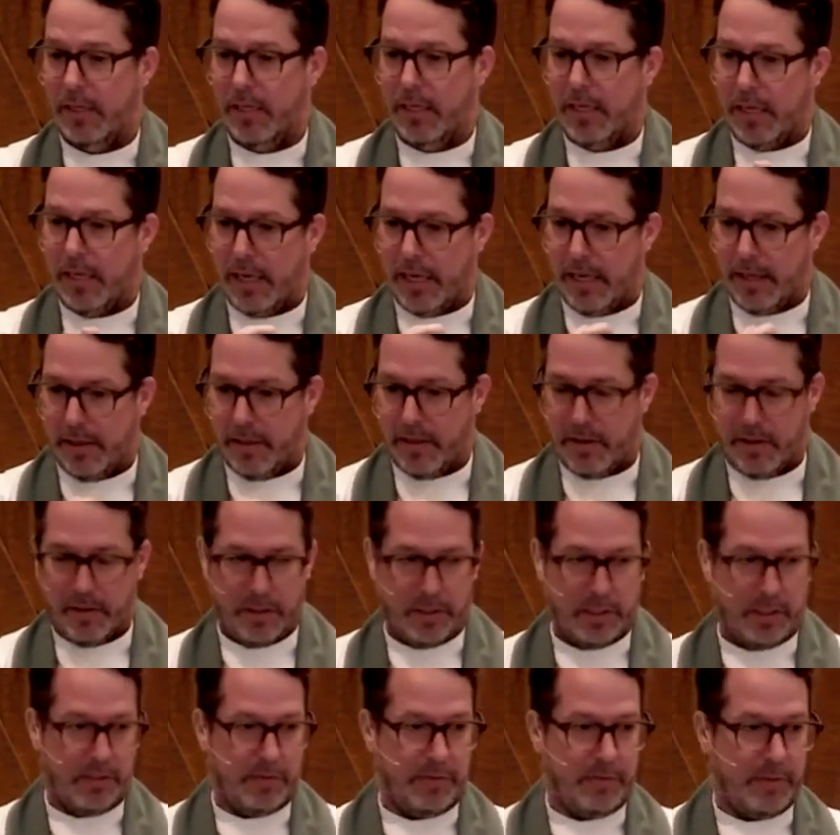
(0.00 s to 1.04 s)
I
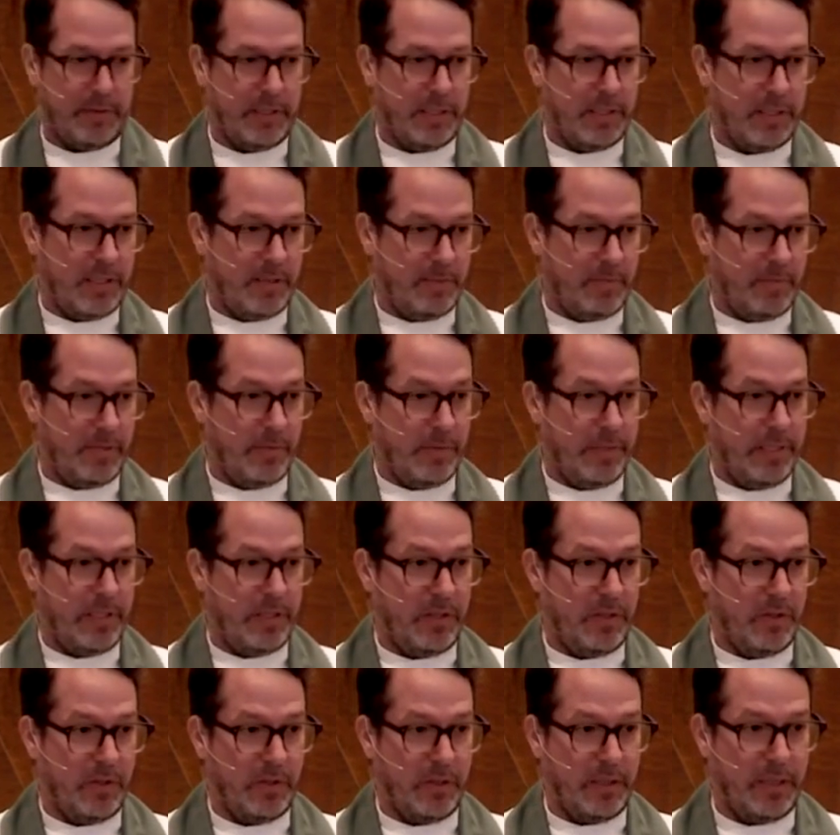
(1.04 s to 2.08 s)
thirst for this to be
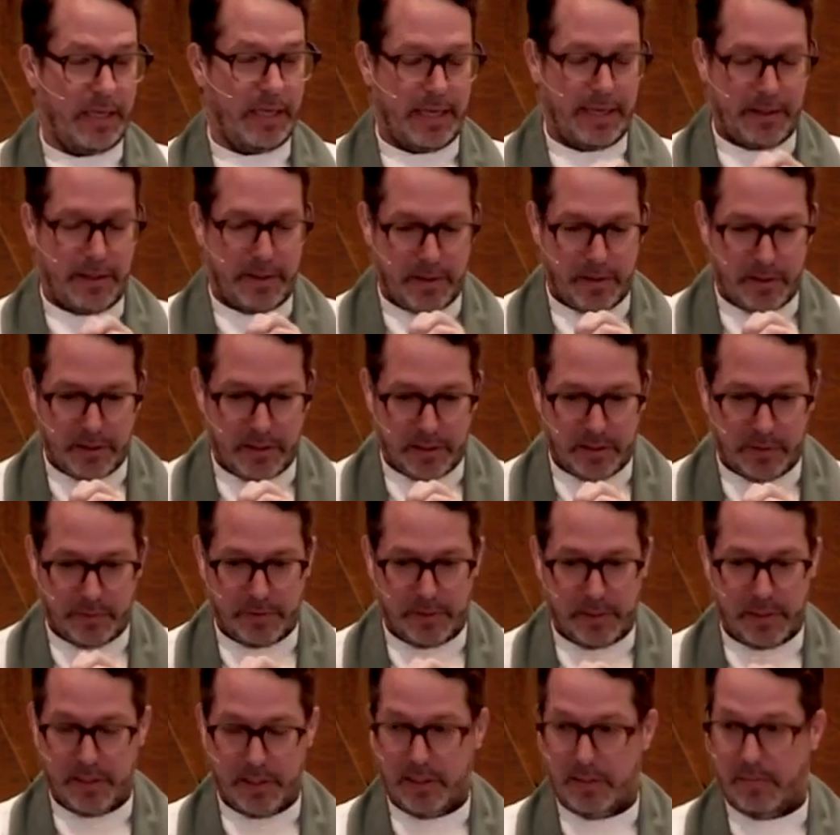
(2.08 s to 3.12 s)
restored. I thirst for
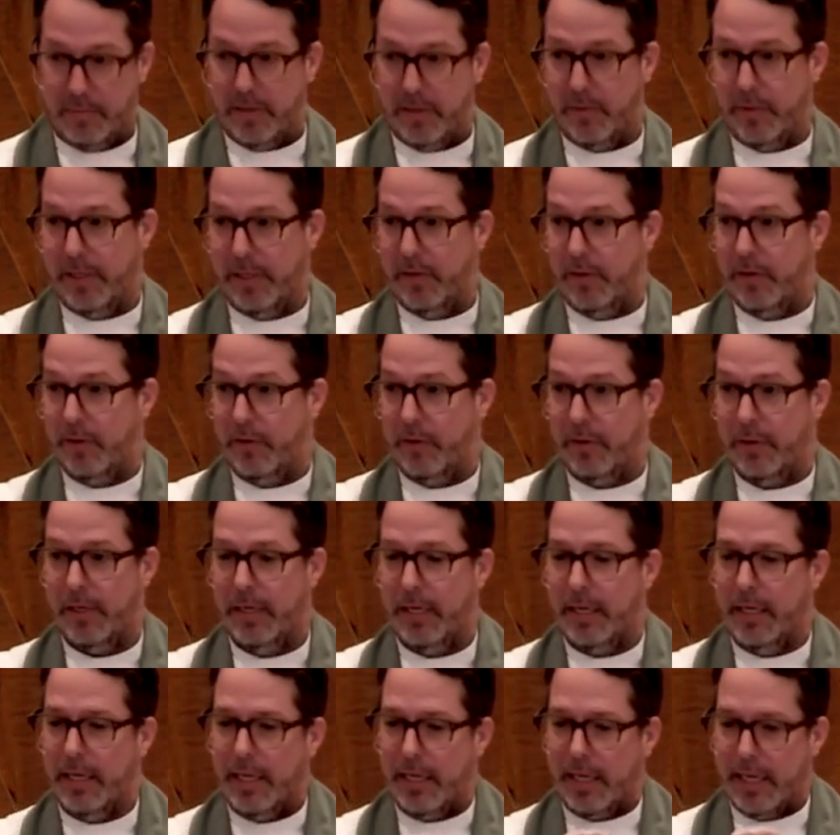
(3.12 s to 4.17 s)
this to be renewed.
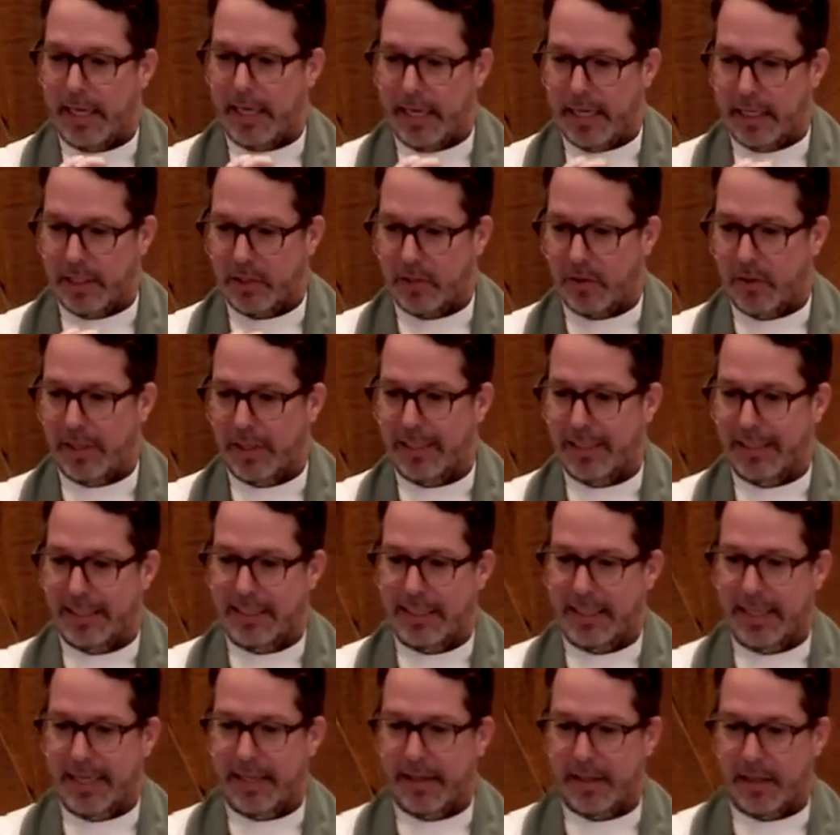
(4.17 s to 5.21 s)
And it's going to
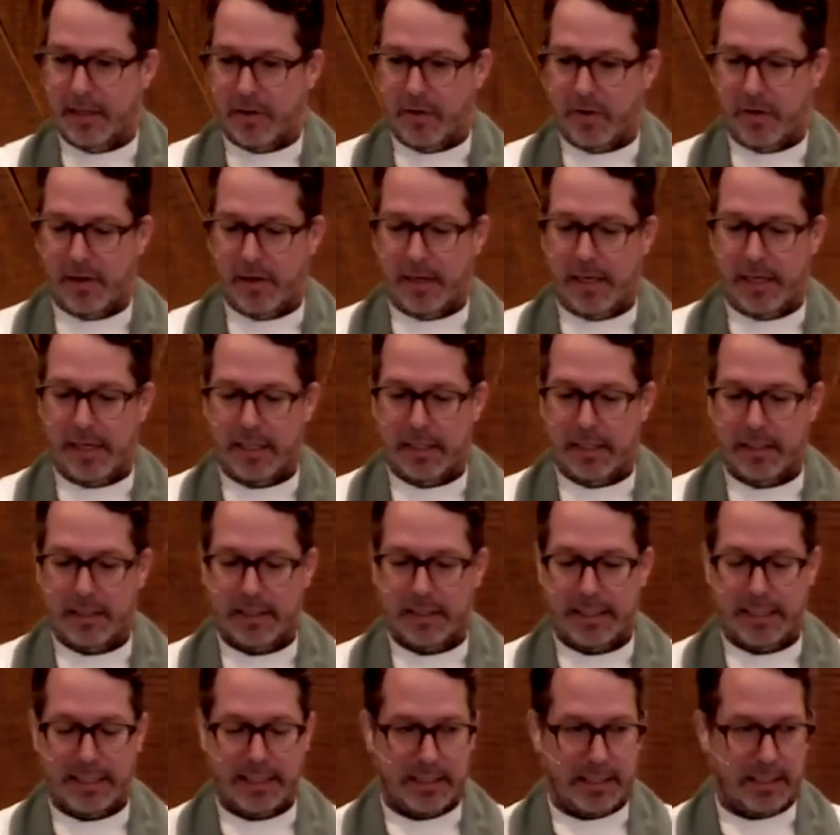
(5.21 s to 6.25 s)
take the cross
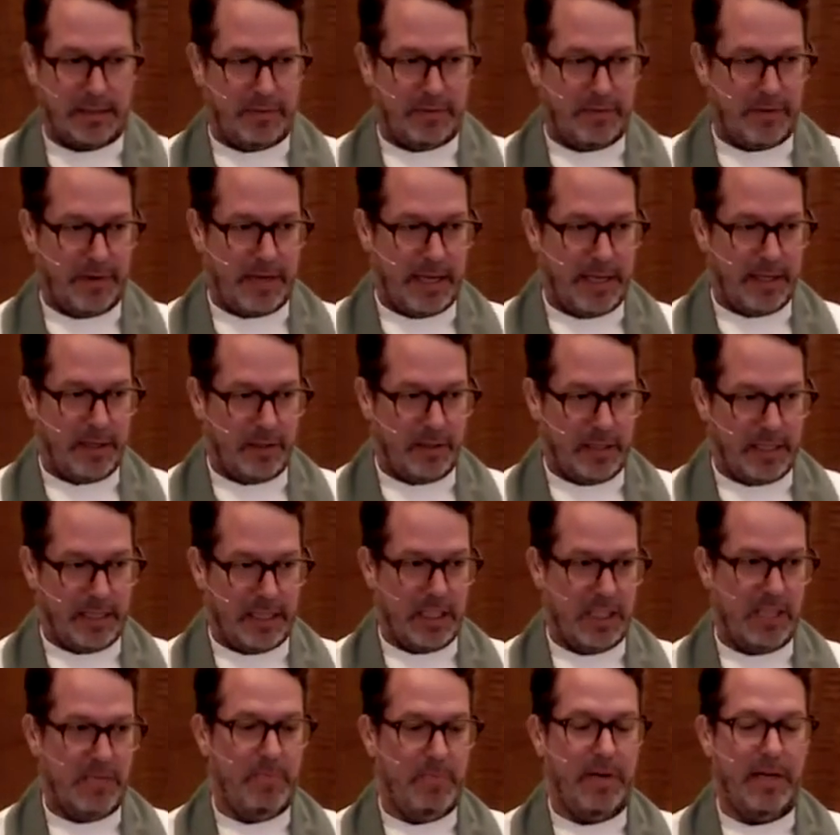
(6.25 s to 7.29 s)
as the final
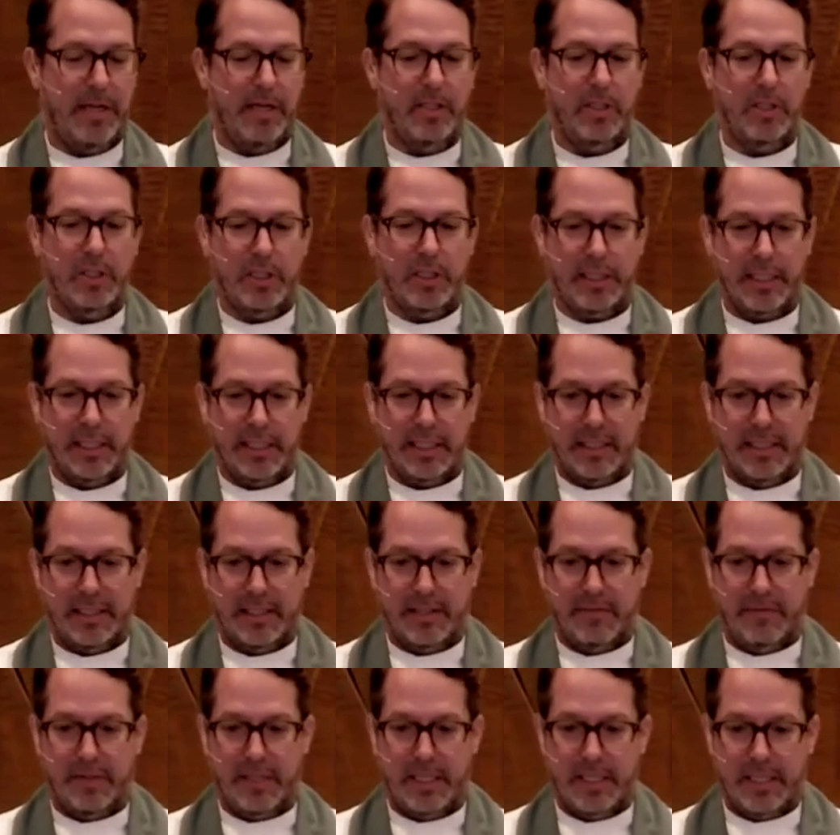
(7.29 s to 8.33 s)
expunging
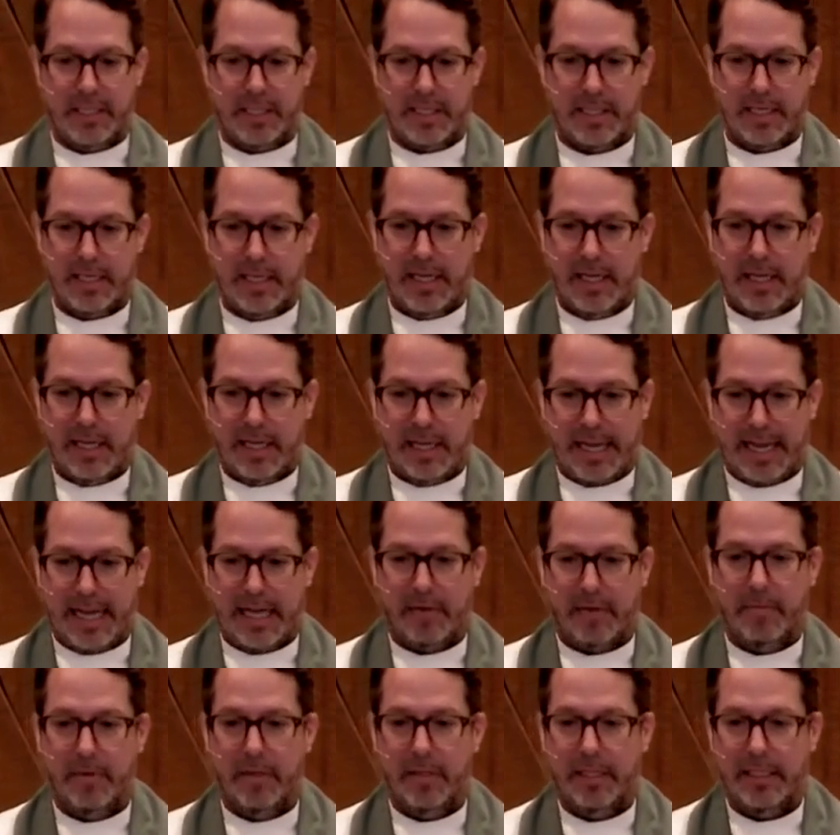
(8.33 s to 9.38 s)
of this
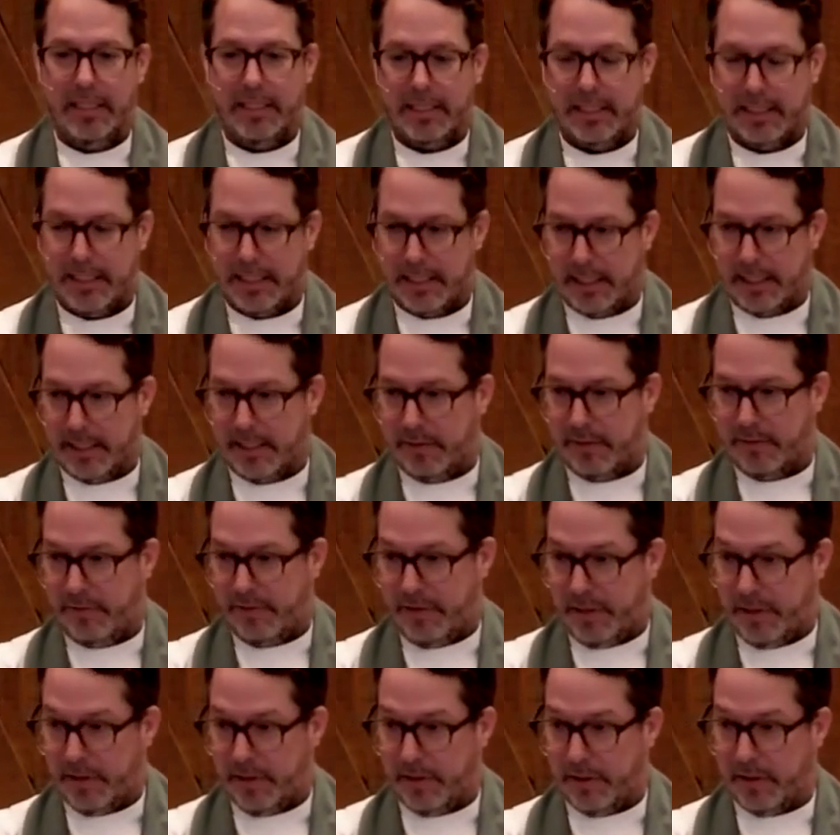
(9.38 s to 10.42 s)
animalistic
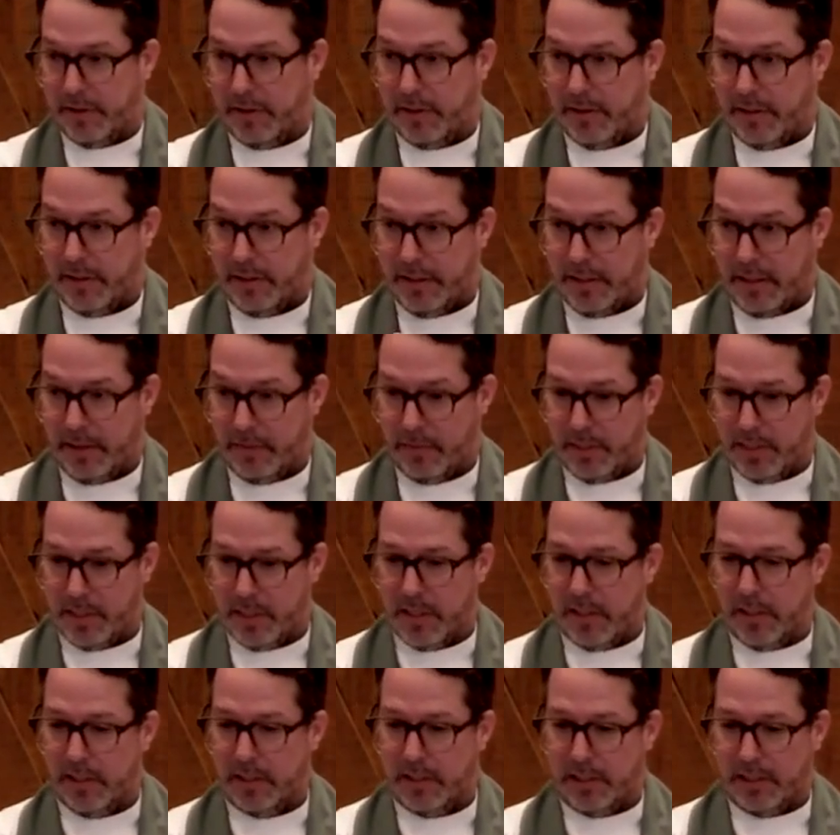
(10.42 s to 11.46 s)
fear that
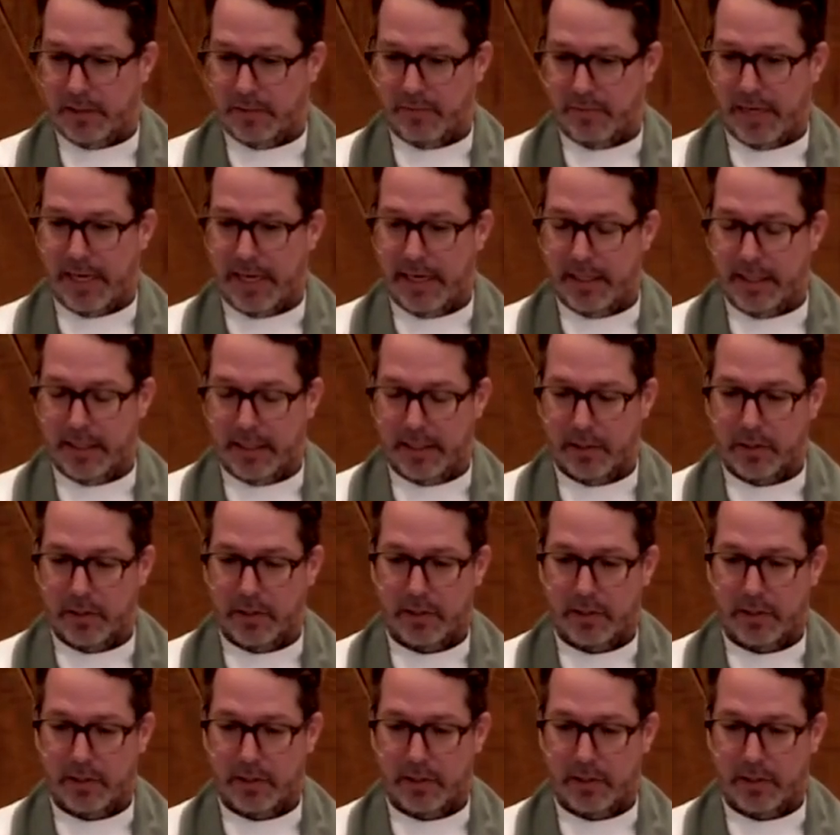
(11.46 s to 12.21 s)
results in violence.